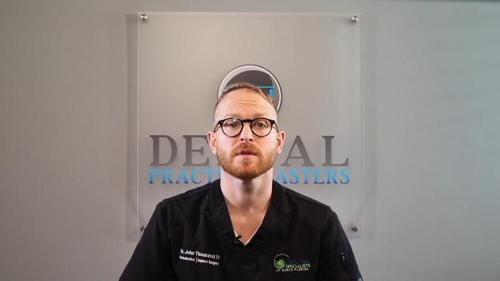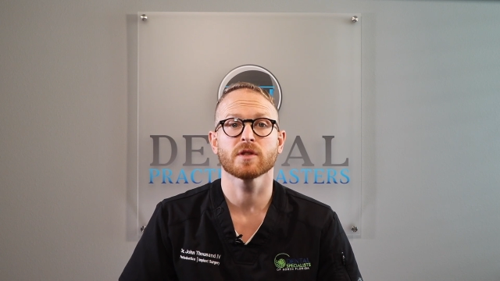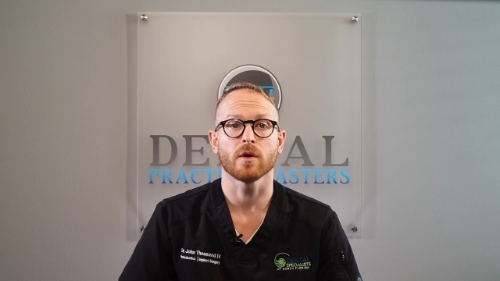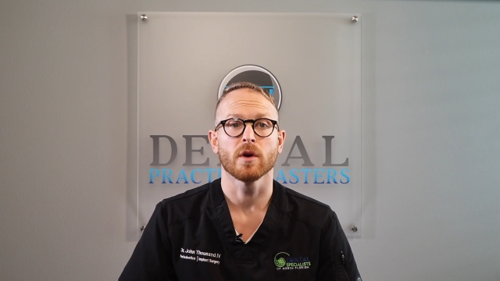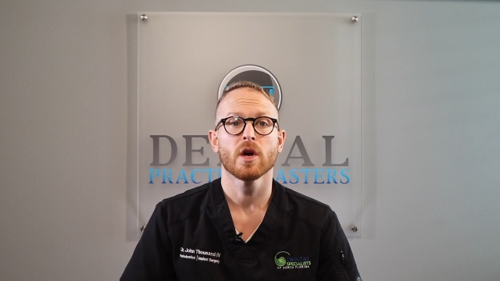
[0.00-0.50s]

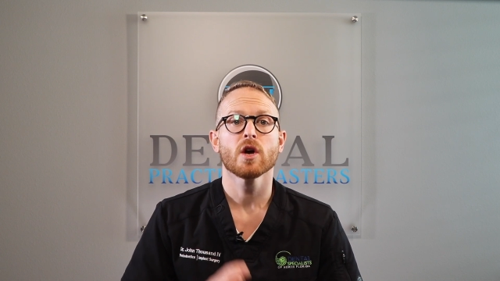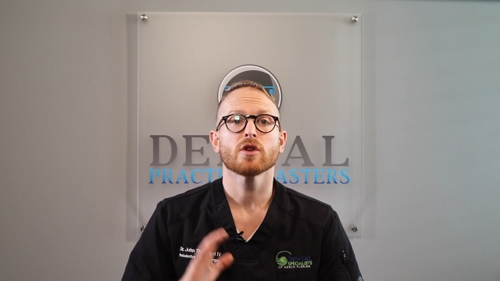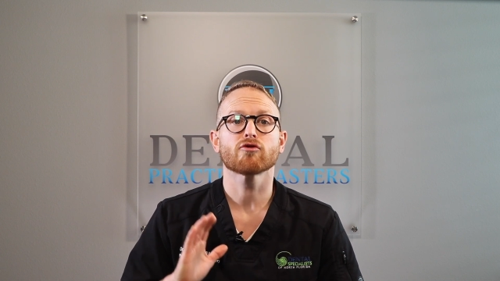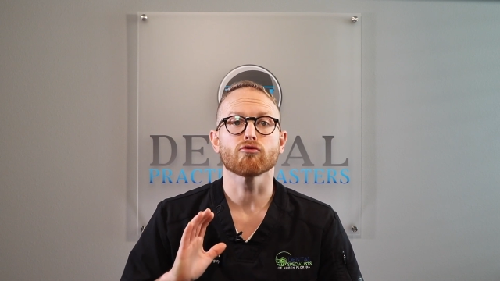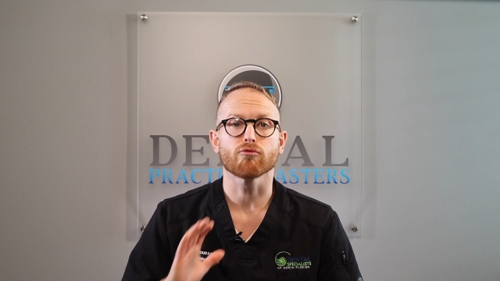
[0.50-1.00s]
So,
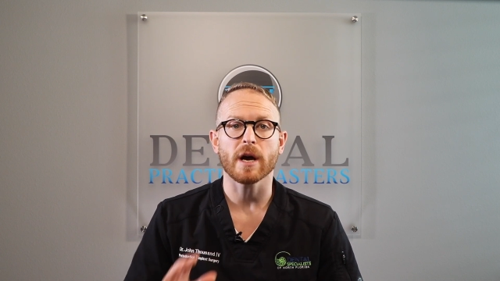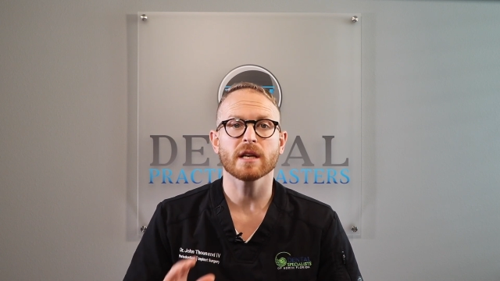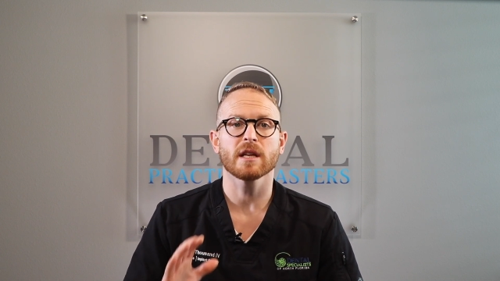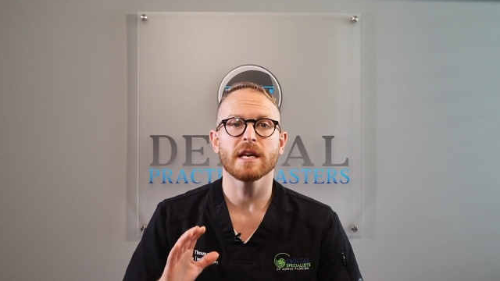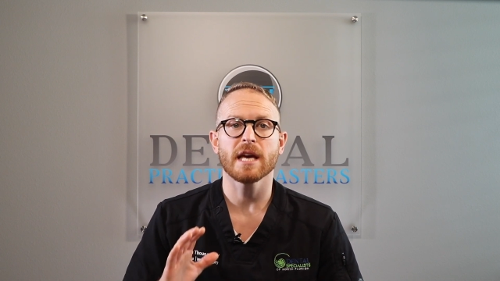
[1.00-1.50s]

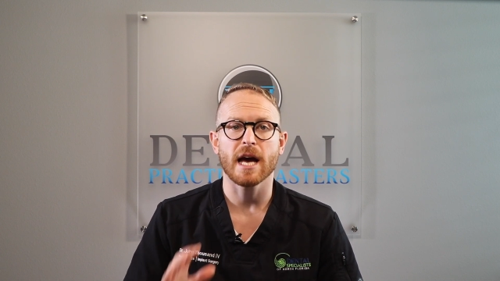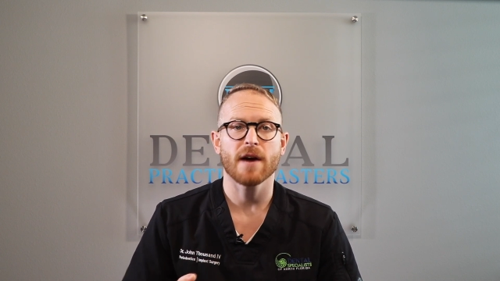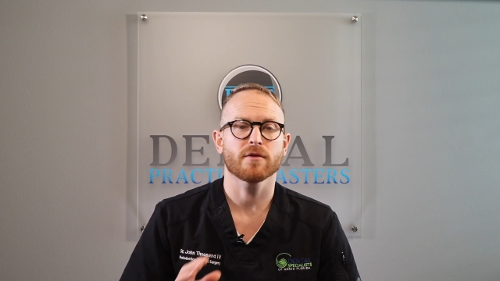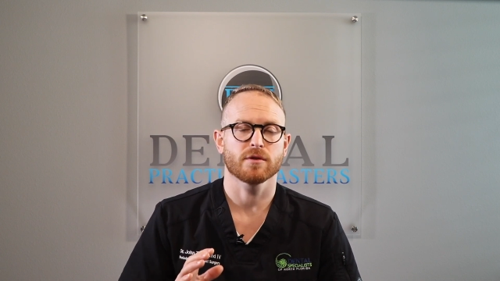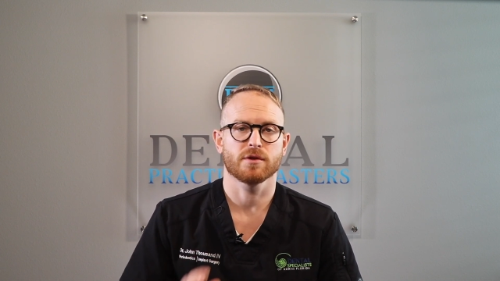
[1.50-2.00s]
directly
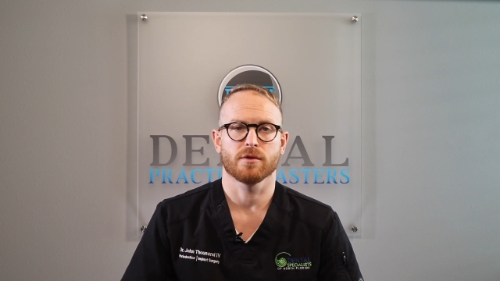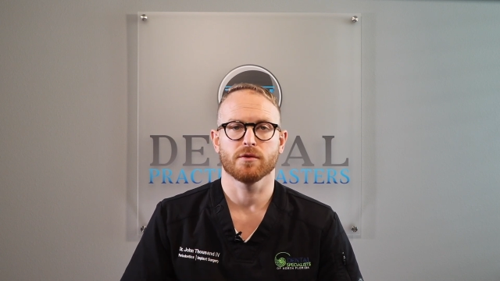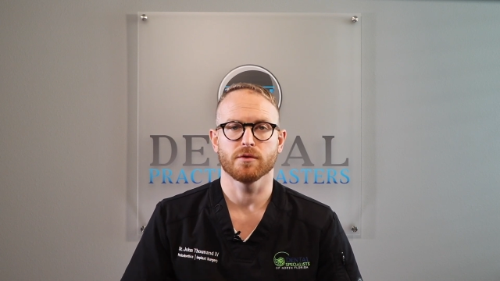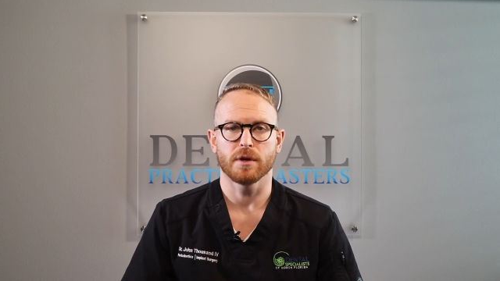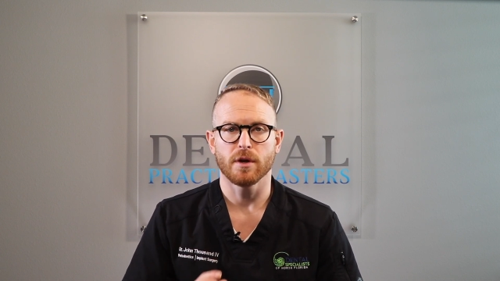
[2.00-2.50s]
after
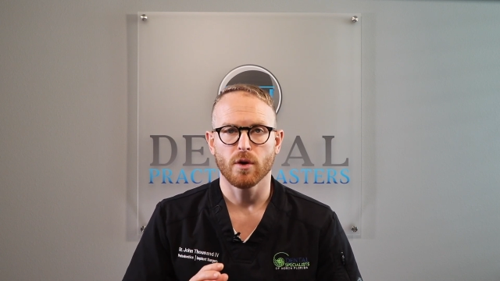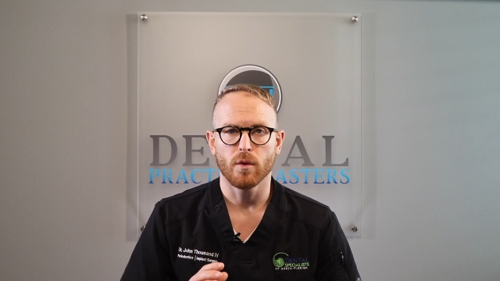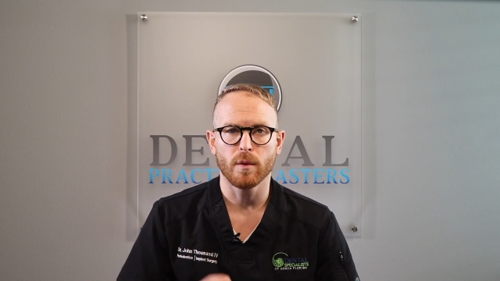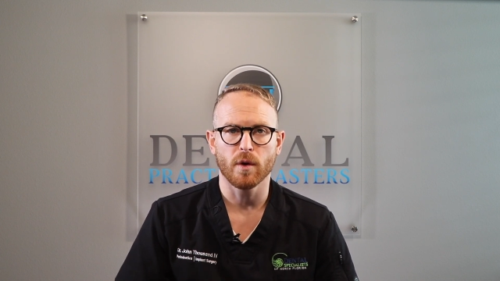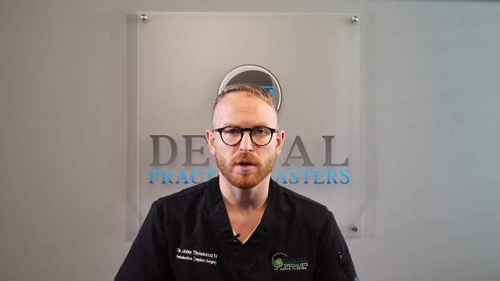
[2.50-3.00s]
surgery,
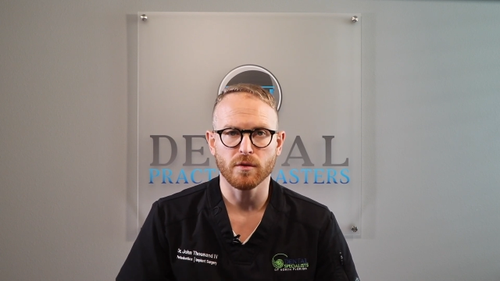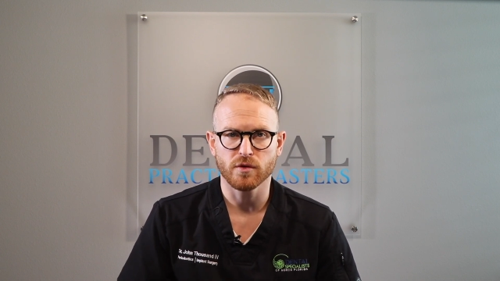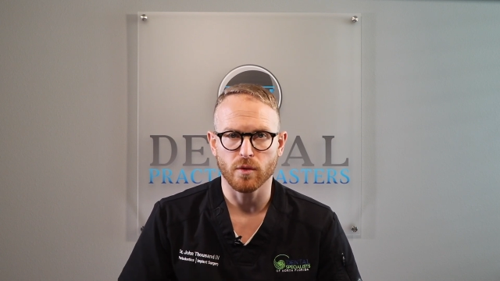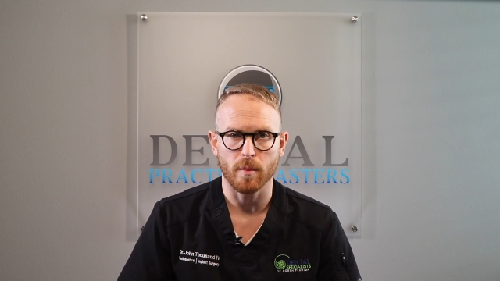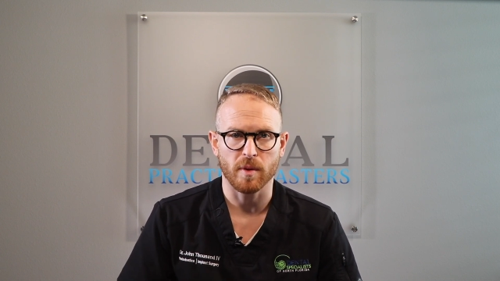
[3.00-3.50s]
we want you
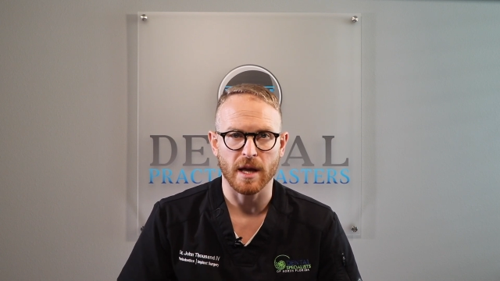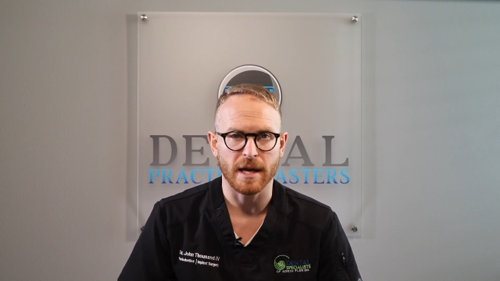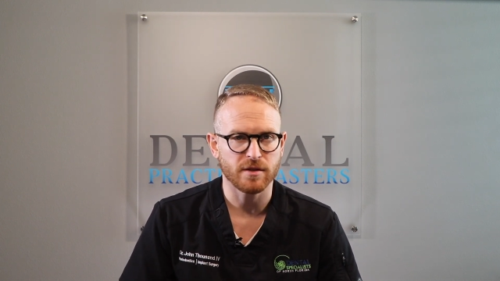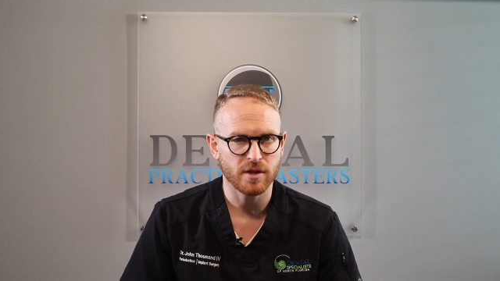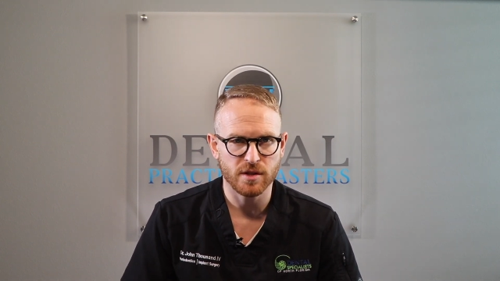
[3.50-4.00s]
to
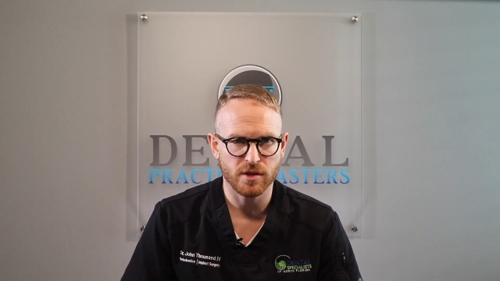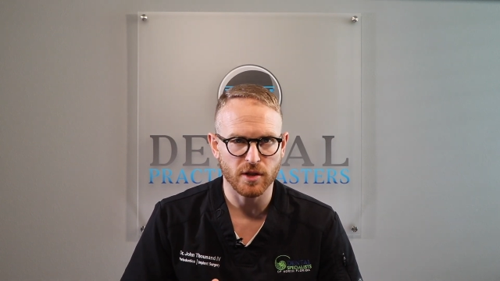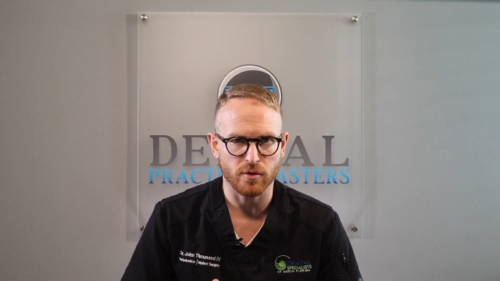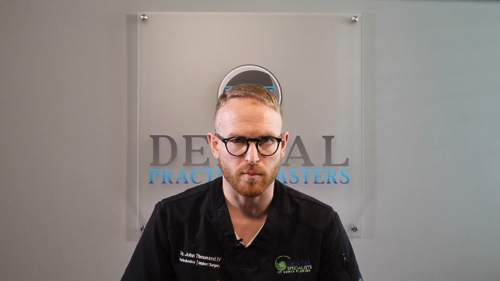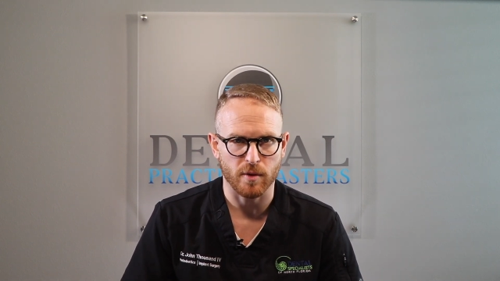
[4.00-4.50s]
apply just
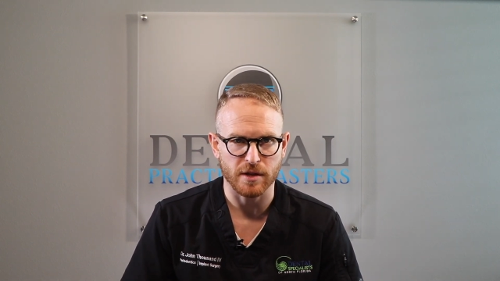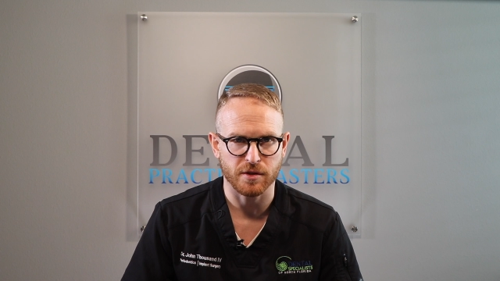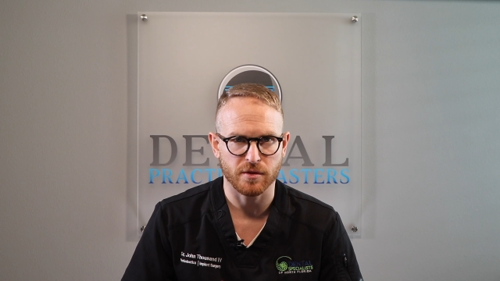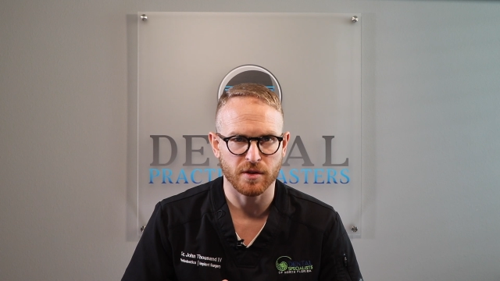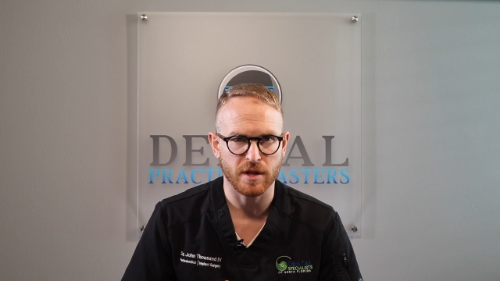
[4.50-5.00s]
gentle
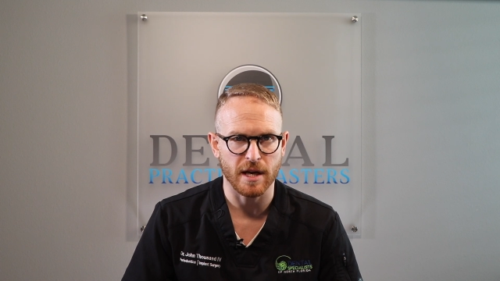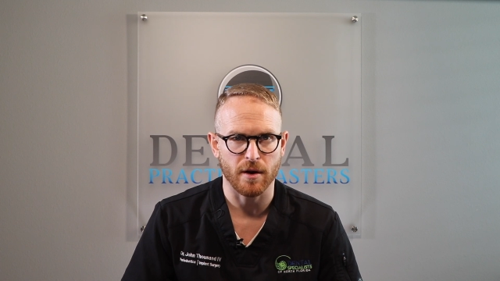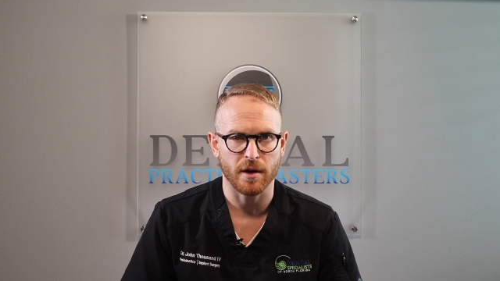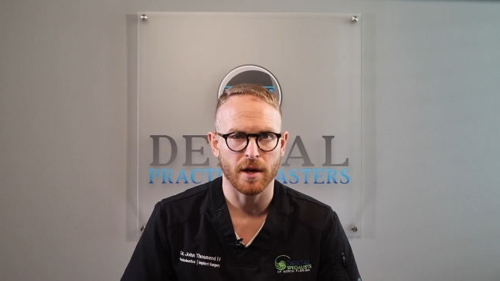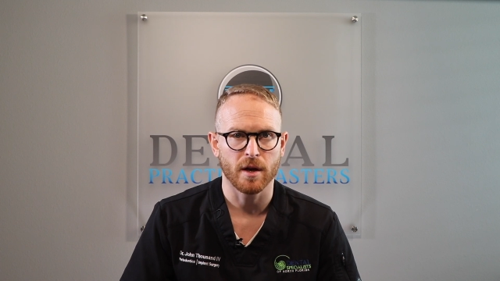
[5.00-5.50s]
pressure to the
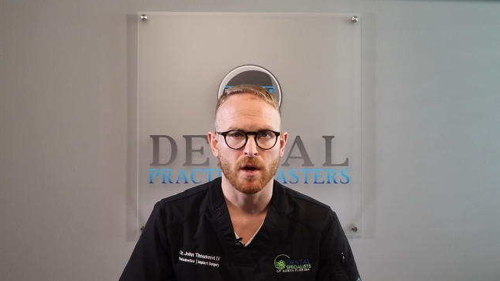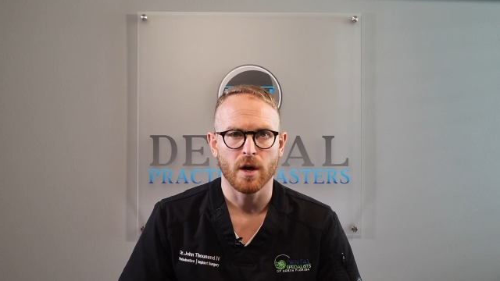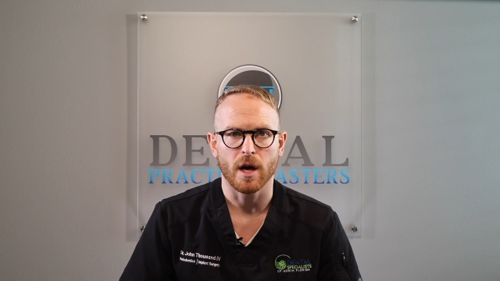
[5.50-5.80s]
area.